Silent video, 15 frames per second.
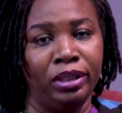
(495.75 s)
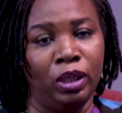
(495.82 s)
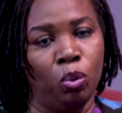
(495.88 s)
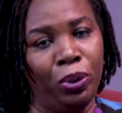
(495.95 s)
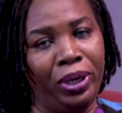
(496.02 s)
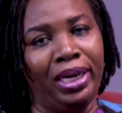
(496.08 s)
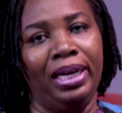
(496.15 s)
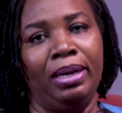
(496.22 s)
a
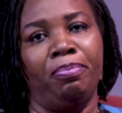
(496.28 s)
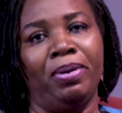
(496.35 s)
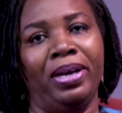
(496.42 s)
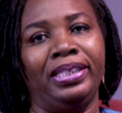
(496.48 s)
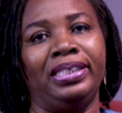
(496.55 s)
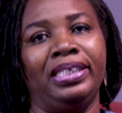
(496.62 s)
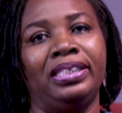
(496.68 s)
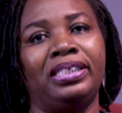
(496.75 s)
weekly
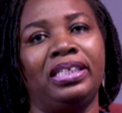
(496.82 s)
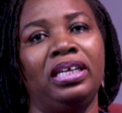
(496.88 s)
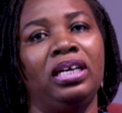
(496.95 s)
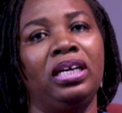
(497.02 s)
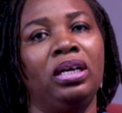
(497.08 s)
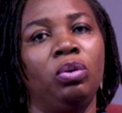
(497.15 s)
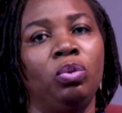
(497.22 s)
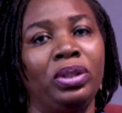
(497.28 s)
basis,
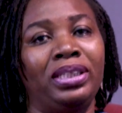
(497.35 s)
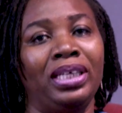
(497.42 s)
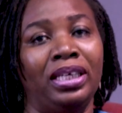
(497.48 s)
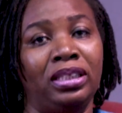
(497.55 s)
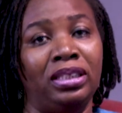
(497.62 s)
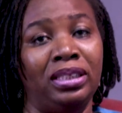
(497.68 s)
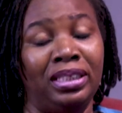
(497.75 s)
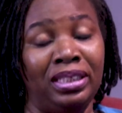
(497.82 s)
which I
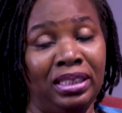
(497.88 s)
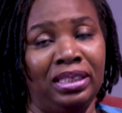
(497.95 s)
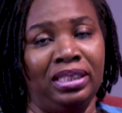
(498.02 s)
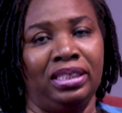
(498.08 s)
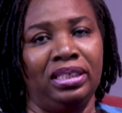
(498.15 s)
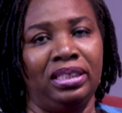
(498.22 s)
did.